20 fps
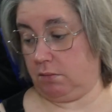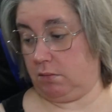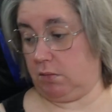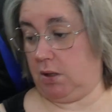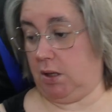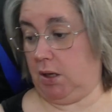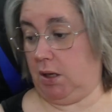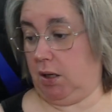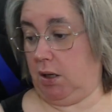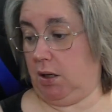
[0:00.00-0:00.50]

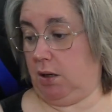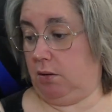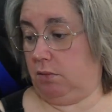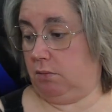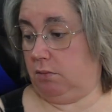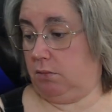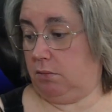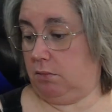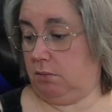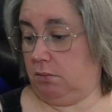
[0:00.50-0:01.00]
the
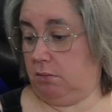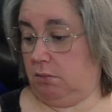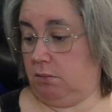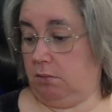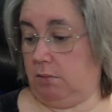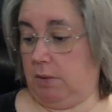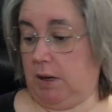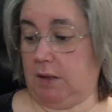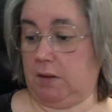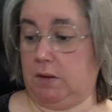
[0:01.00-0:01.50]

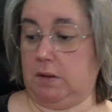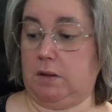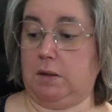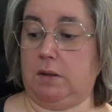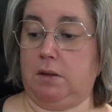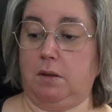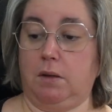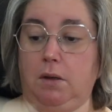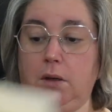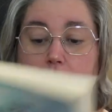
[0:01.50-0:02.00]

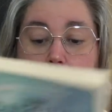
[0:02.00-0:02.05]
mountains.